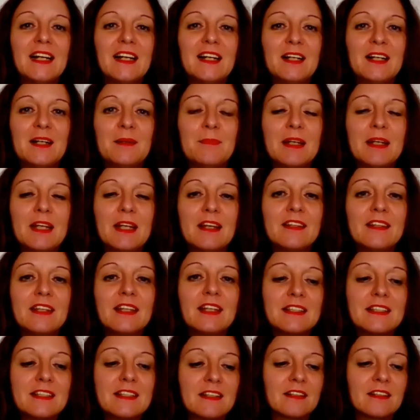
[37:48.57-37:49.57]
But I
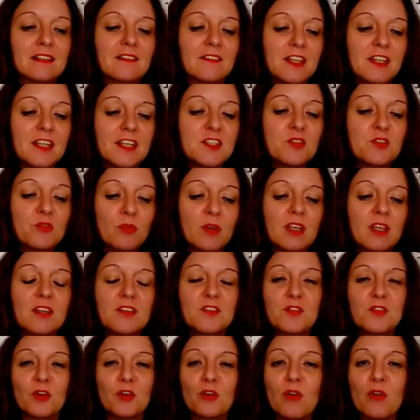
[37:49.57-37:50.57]
think this week
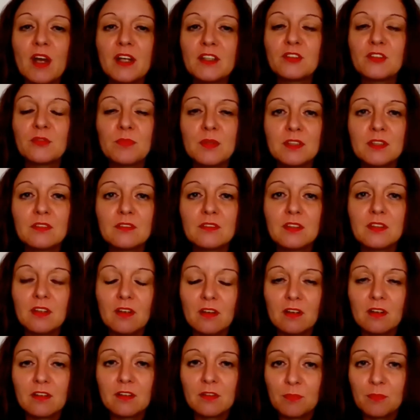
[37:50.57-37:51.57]
is your right
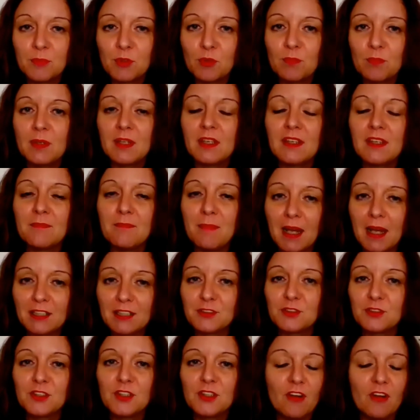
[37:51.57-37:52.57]
to be
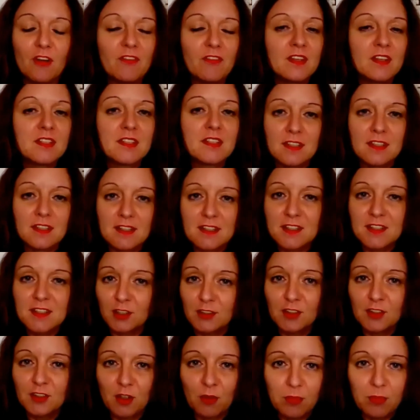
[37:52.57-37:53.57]
back to the office. It's
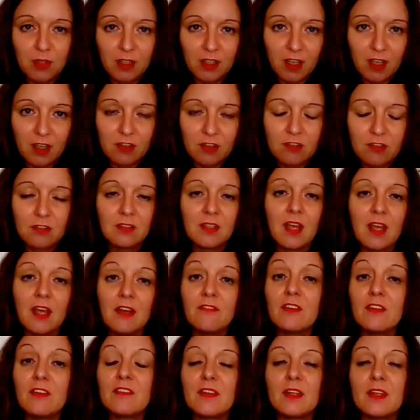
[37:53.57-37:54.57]
not an obligation.
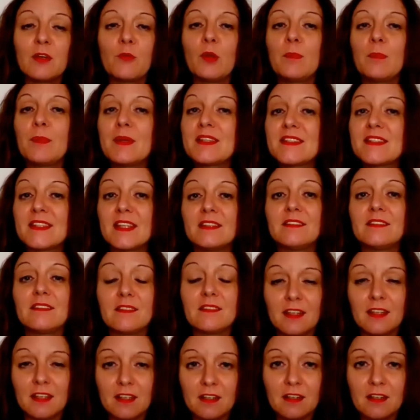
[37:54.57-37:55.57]
Everything will be set
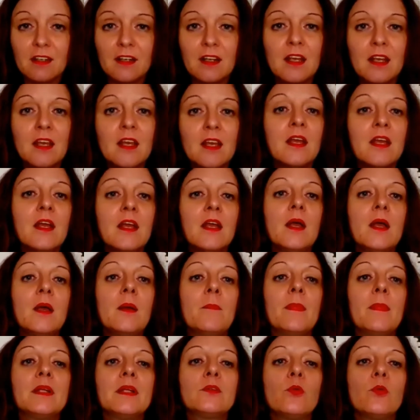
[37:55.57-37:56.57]
there.
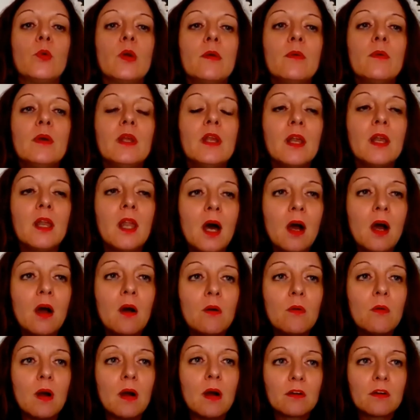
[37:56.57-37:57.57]
But we will
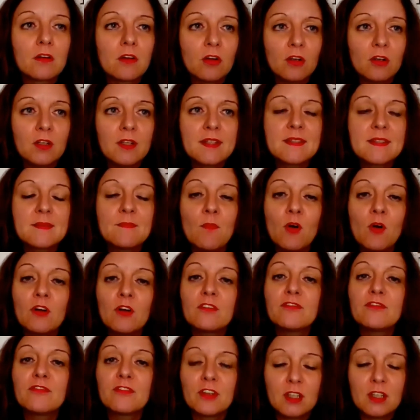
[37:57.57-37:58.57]
allow our colleagues
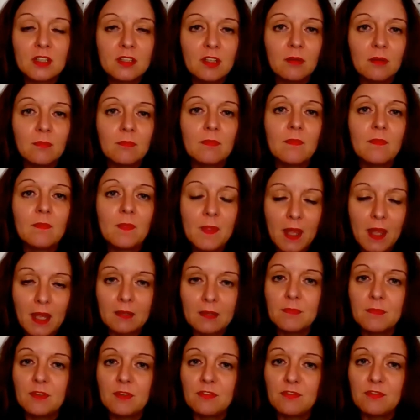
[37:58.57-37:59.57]
more freedom
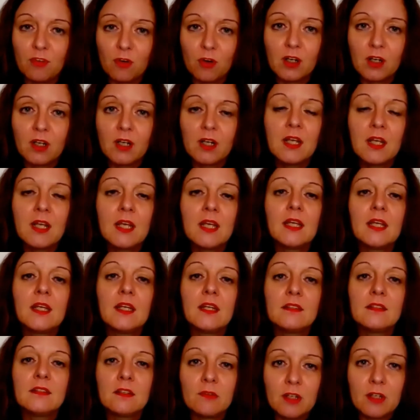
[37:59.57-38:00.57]
than before
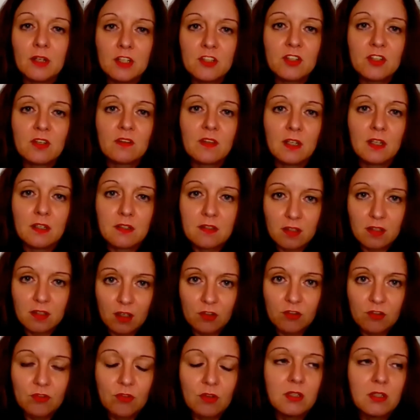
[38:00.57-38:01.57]
in arranging their
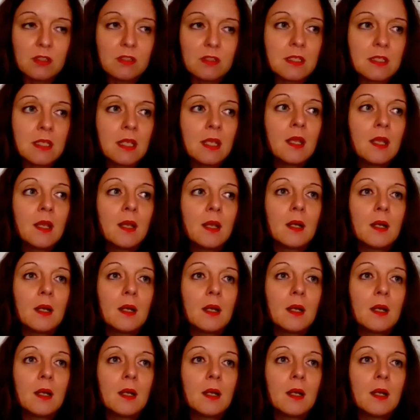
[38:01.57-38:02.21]
schedules,